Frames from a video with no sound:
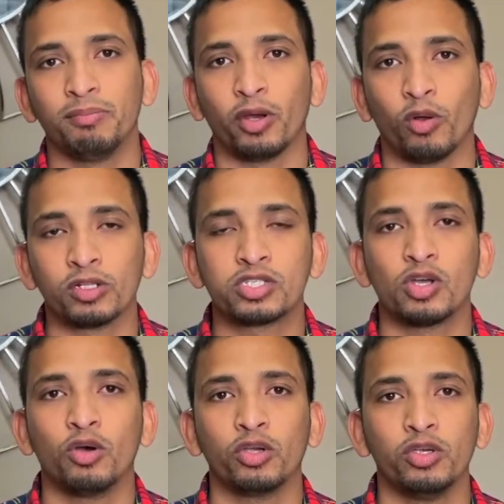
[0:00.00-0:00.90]
but
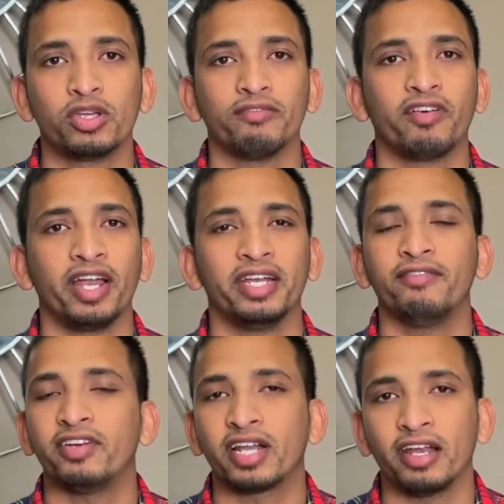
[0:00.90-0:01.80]
also you can find
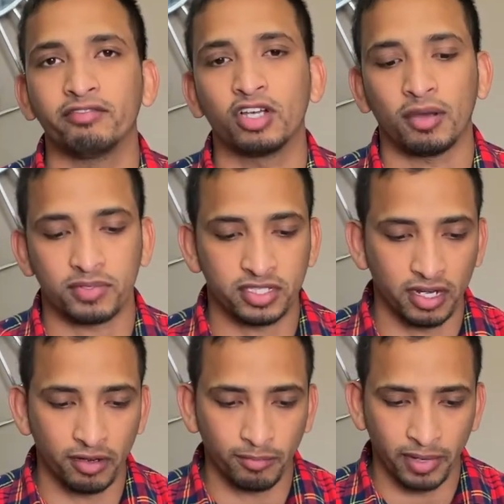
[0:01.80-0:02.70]
different kind of jobs
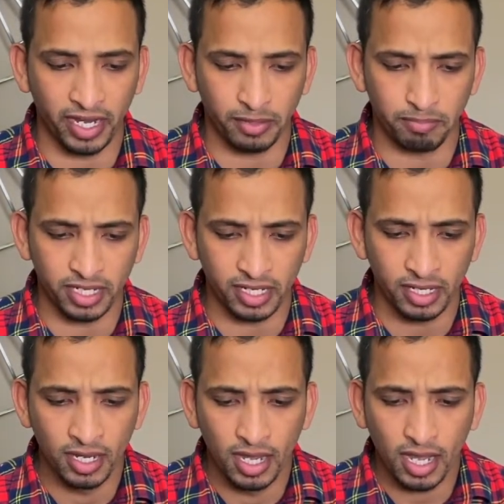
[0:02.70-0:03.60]
there, may it be